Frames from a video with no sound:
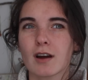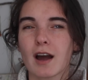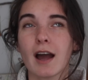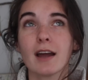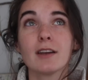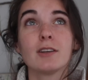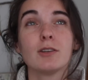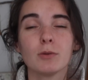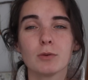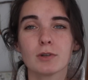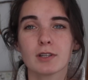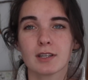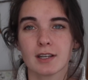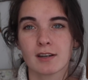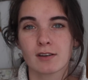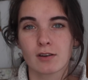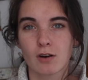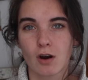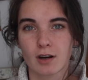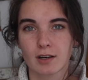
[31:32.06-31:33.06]
I do want to
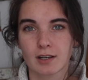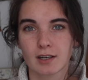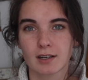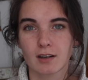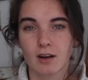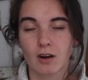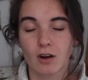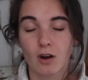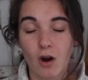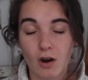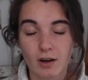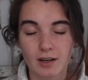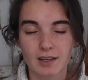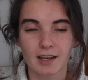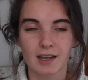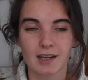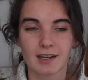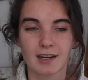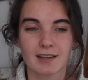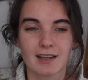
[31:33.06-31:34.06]
knit a
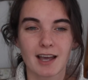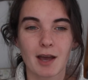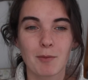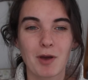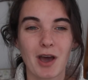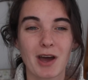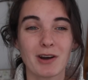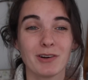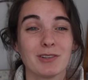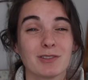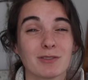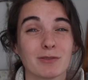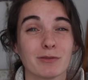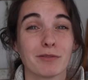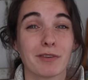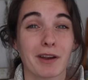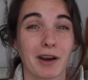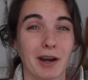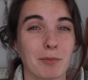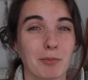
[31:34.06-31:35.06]
cardigan, and that pattern is
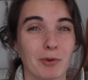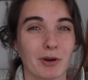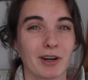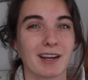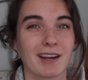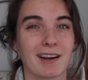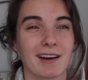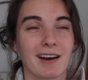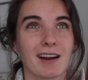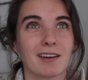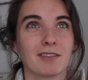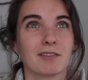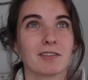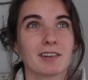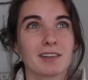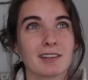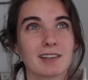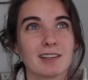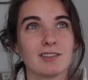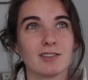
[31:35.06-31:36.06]
very pretty, and I
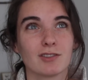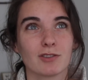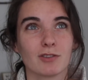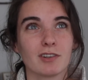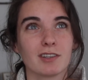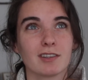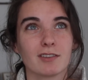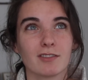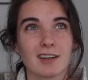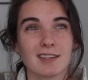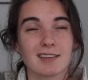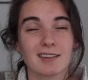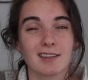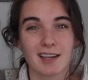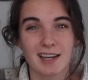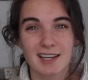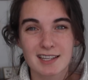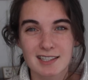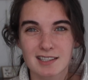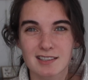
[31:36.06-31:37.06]
really enjoy the way the
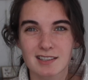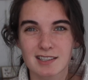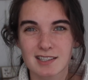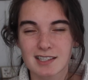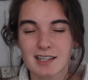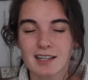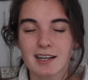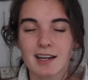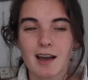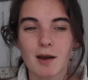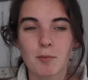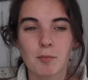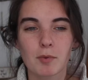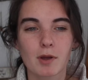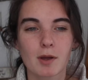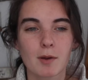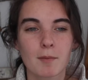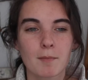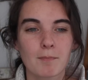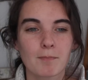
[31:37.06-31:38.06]
lace is knitting up,
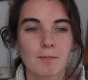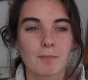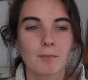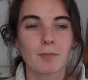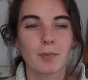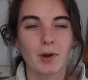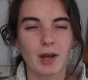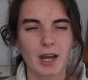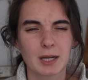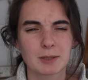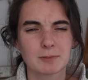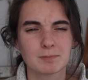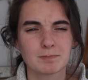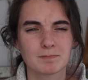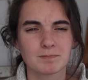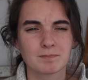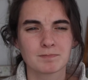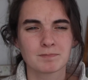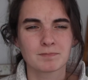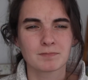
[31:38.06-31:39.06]
but
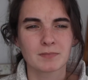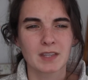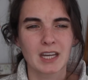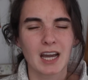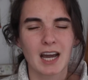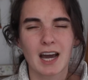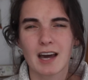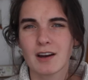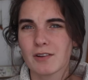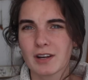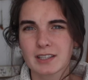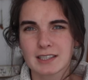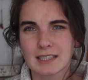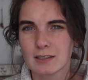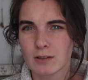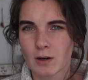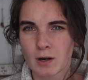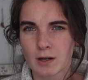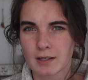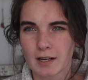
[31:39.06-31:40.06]
I don't like the
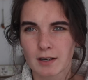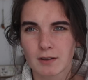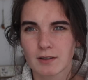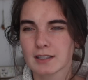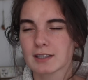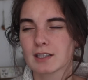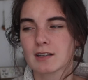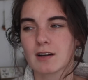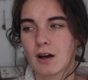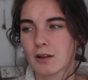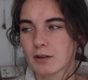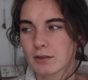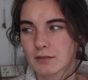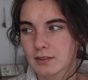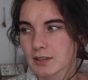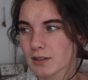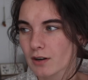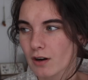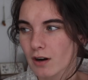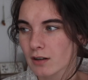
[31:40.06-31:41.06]
yarn. I don't like the color of
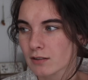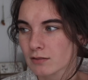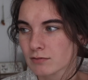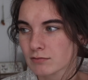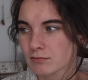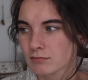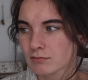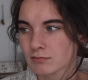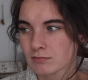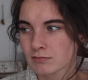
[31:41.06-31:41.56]
the yarn.